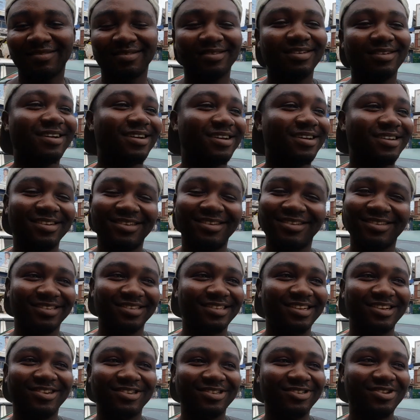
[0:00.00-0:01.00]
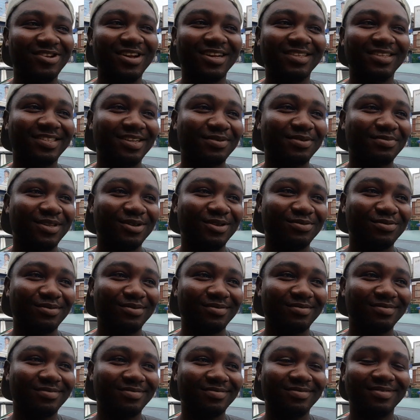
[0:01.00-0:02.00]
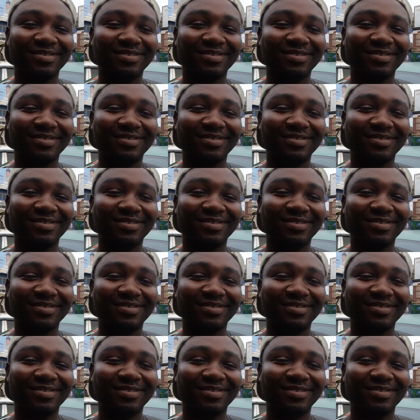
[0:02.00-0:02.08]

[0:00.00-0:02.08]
No, it's not acceptable.